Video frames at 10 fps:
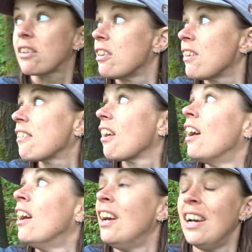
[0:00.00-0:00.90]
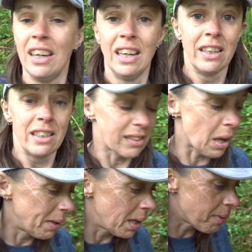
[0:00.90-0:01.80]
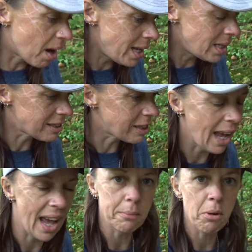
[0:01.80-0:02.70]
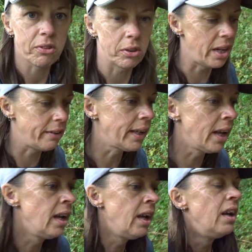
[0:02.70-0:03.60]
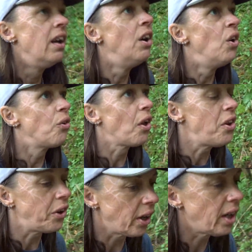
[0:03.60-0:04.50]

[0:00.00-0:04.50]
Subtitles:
because that's just coming in behind us, and I'm also hearing thunder.